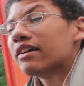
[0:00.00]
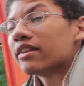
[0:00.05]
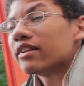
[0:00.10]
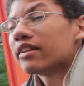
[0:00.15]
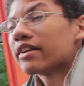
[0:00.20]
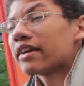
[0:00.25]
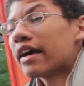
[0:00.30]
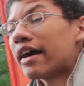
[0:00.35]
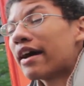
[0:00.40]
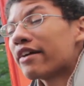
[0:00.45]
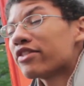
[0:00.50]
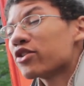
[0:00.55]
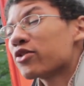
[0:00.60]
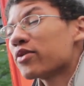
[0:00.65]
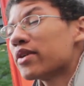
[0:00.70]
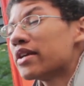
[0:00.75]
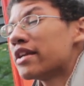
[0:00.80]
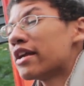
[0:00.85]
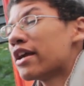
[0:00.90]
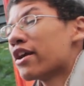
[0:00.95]
the guy with the
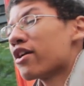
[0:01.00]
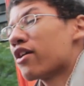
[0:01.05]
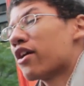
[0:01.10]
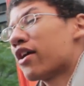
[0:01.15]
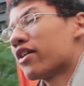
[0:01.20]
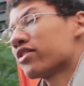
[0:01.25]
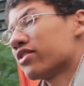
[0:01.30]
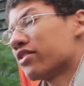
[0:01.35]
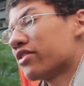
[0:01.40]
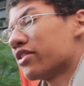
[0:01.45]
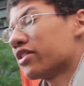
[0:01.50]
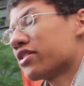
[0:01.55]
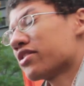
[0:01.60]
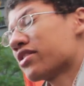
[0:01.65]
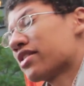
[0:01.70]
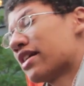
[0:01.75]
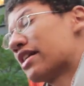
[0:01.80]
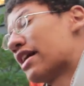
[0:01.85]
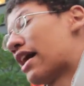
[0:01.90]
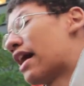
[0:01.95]
green hair also, there
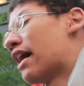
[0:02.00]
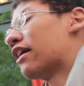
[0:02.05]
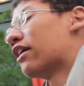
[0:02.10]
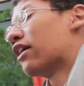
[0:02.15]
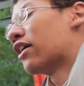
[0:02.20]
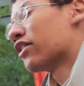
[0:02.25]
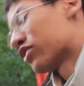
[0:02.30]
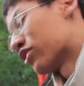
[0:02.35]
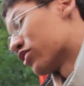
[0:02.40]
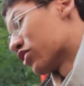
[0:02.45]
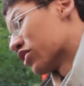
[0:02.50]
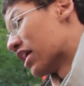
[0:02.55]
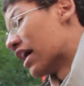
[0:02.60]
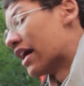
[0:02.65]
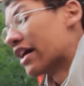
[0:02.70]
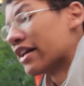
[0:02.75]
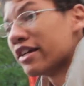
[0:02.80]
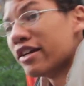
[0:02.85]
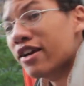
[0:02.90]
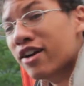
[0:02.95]
looks kind of odd also,
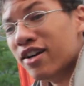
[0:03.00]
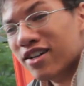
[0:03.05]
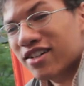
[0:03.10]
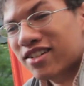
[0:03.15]
Jelani.